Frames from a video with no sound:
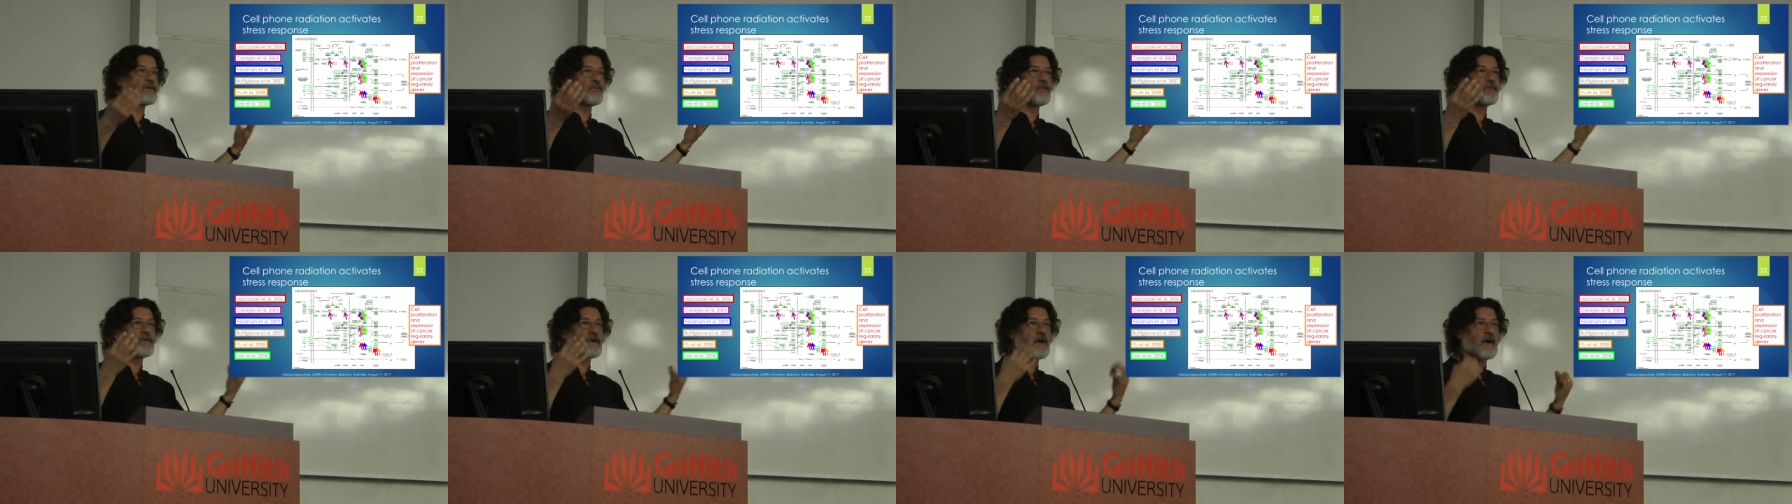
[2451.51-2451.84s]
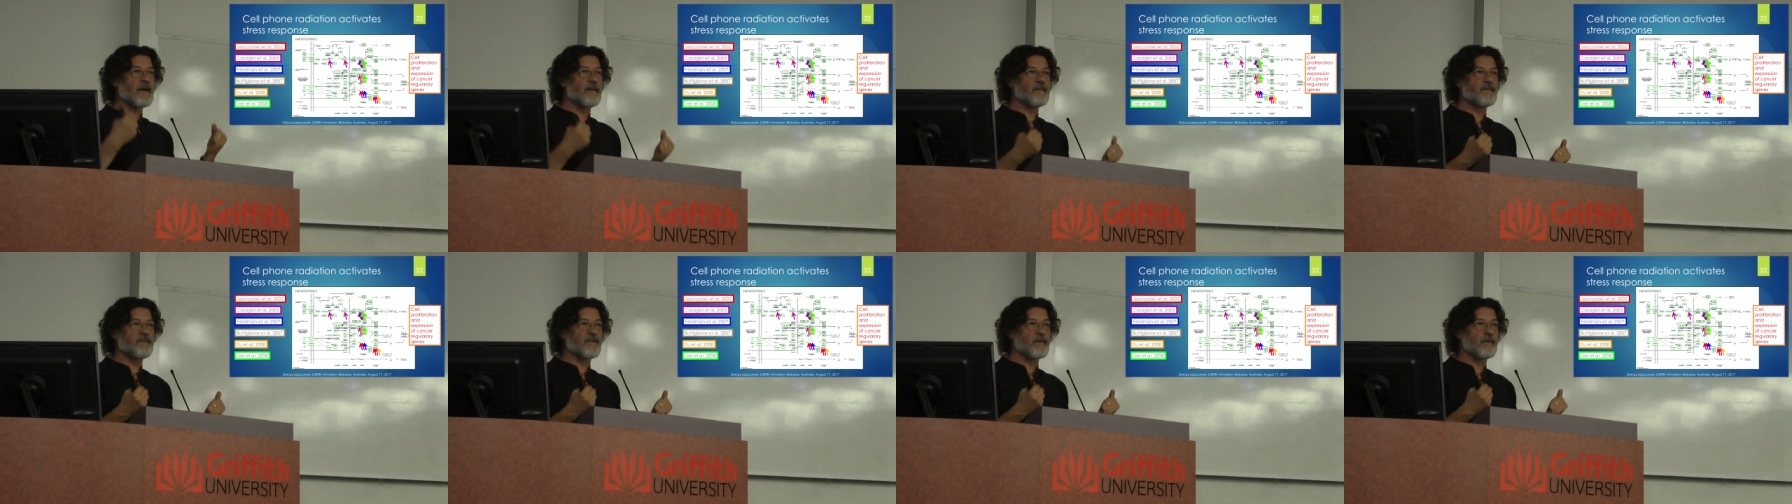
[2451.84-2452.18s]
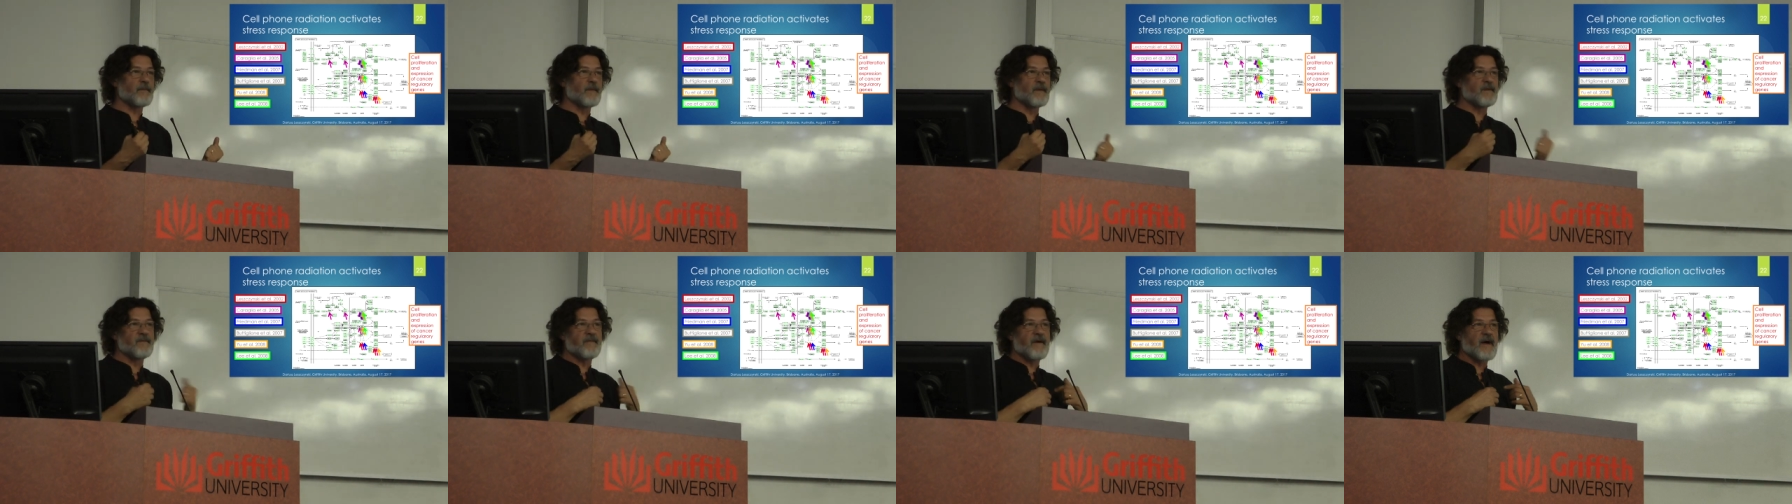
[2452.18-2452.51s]
that could
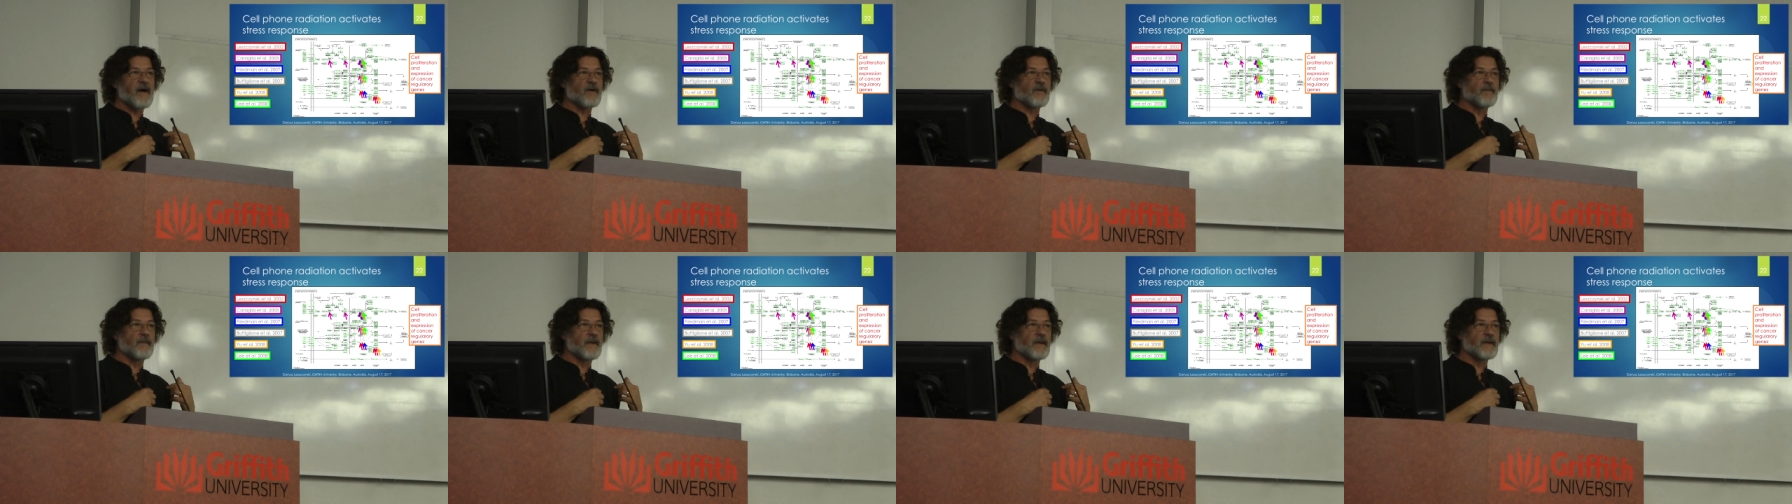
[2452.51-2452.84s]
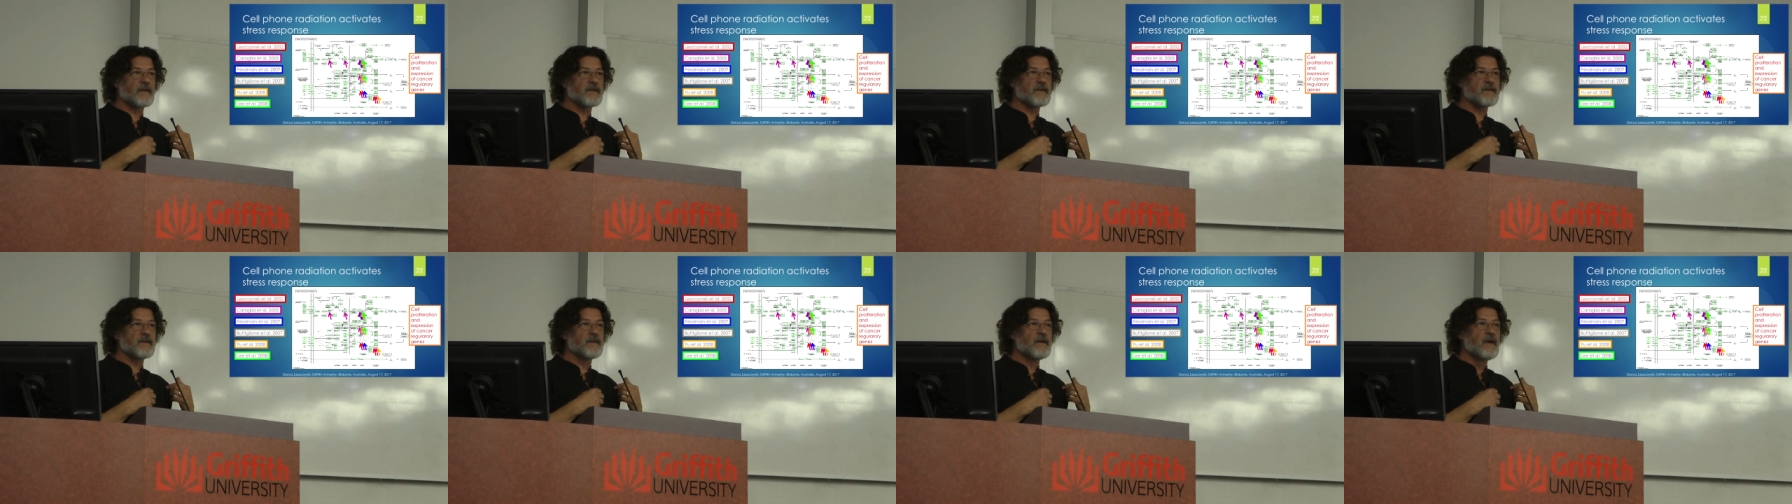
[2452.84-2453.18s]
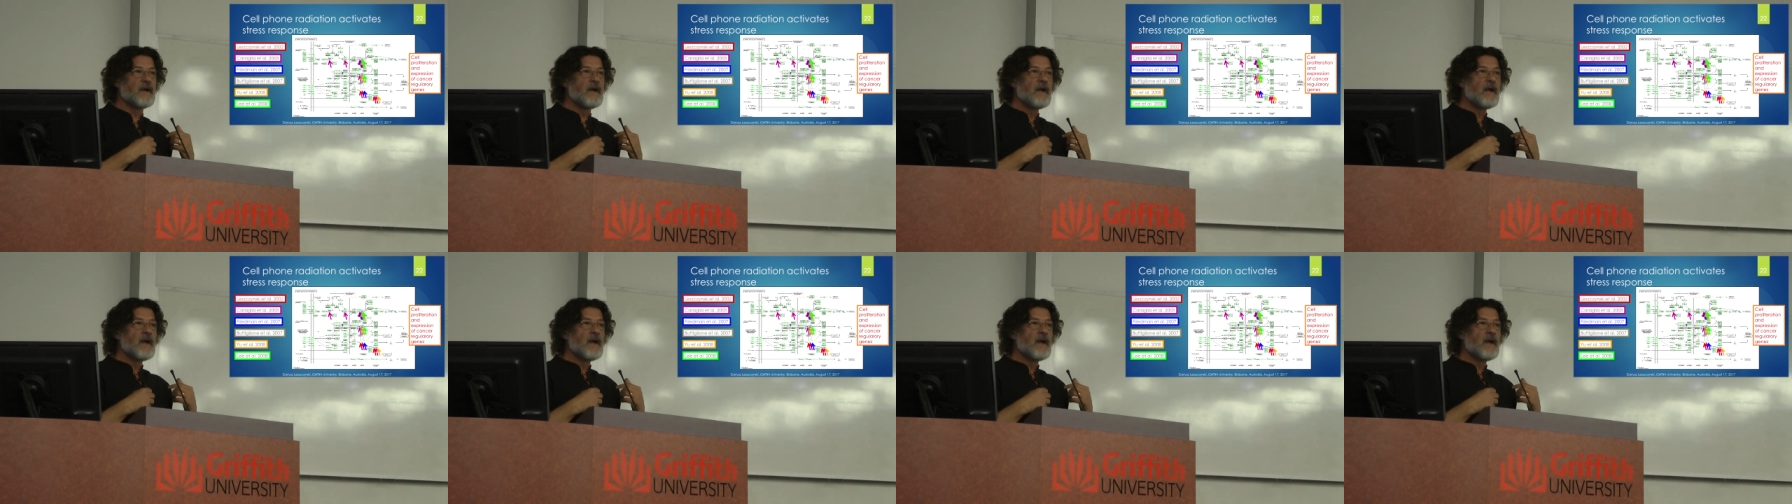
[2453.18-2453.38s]
come from environment.